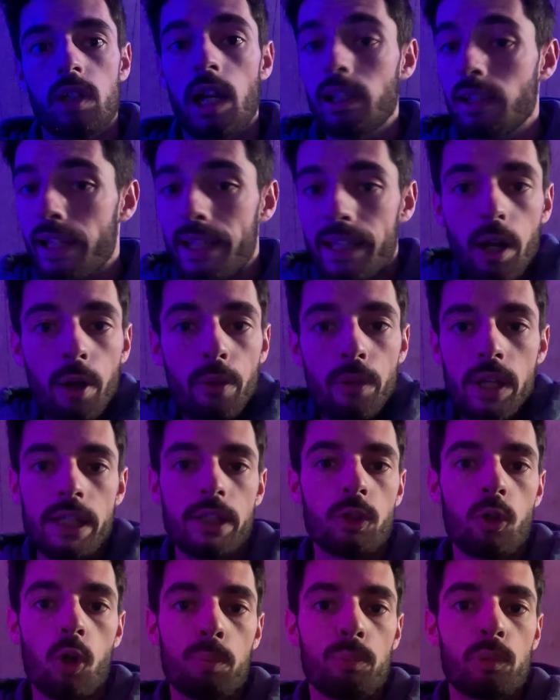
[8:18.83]
I like how they
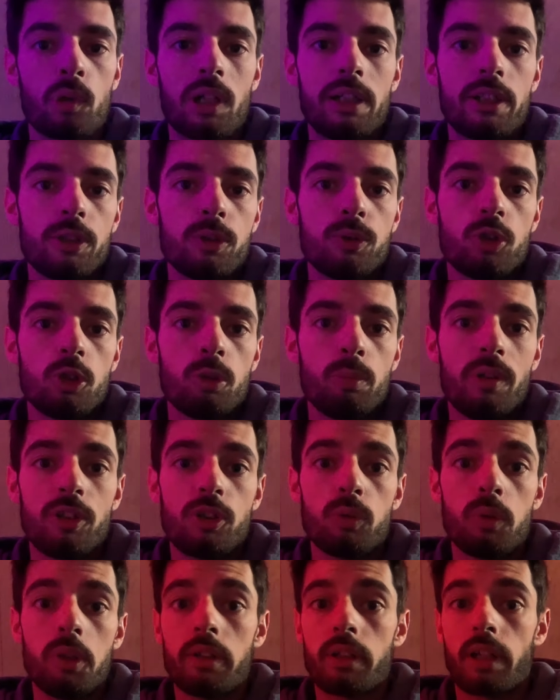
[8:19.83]
incorporated YouTube
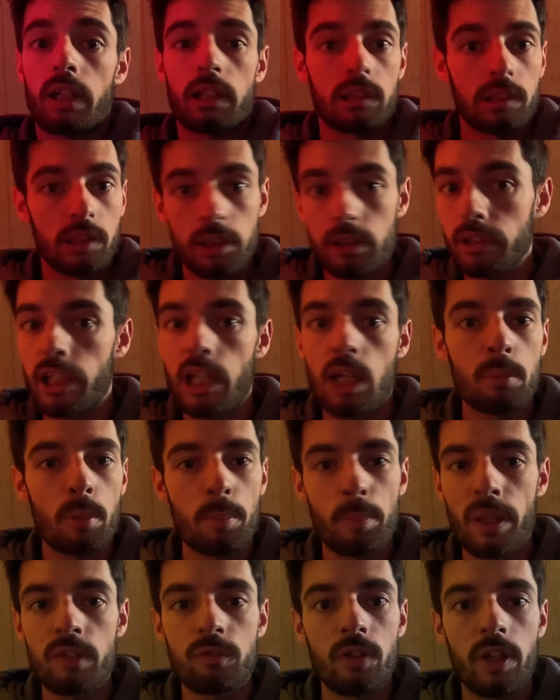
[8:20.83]
into it. Clearly, I'm a
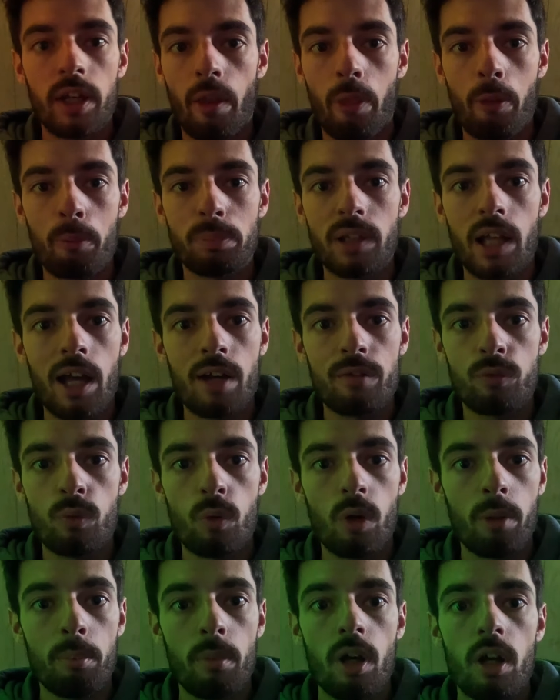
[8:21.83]
big fan of the
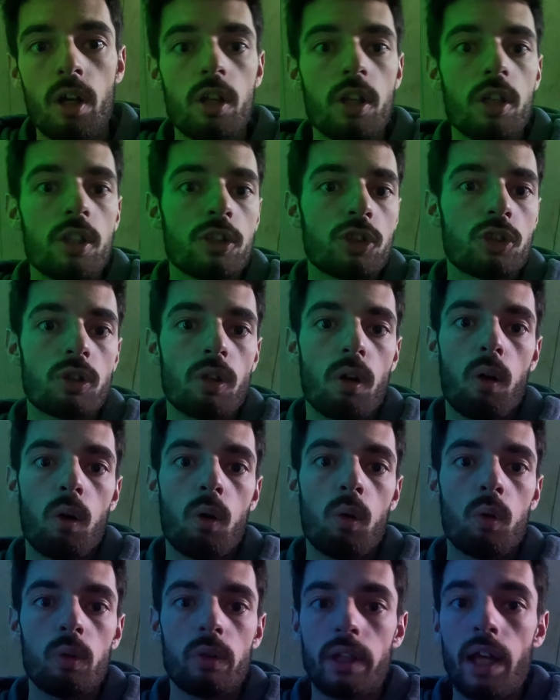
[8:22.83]
platform.
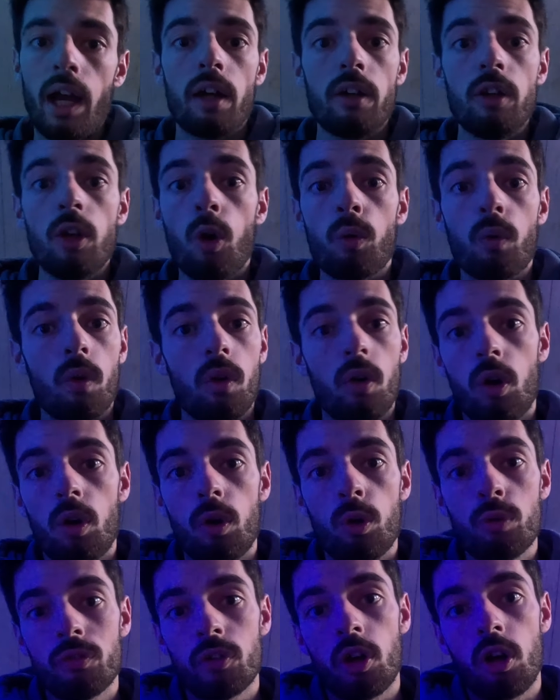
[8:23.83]
So, yeah, no.
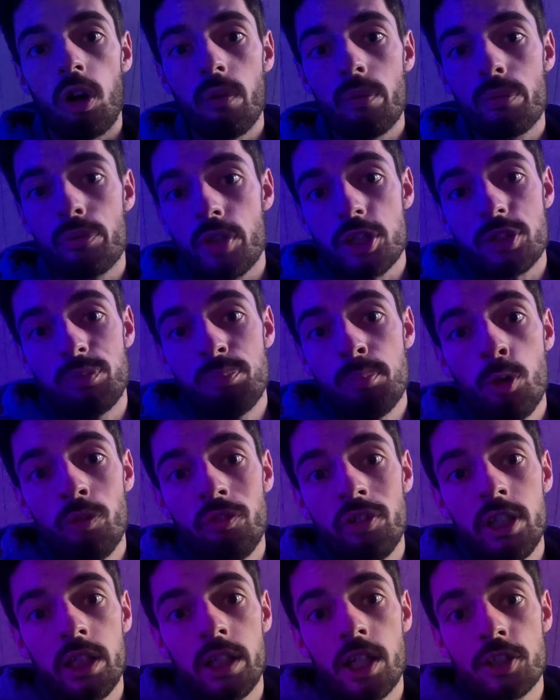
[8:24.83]
Overall, this
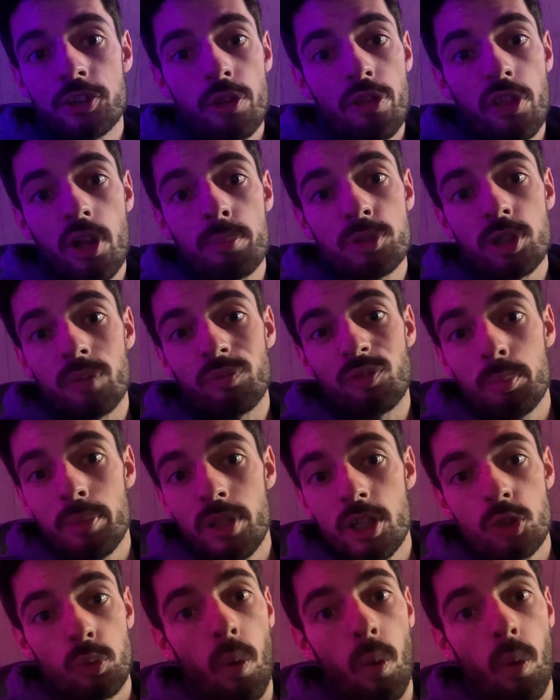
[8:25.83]
movie gets a thumbs up for me as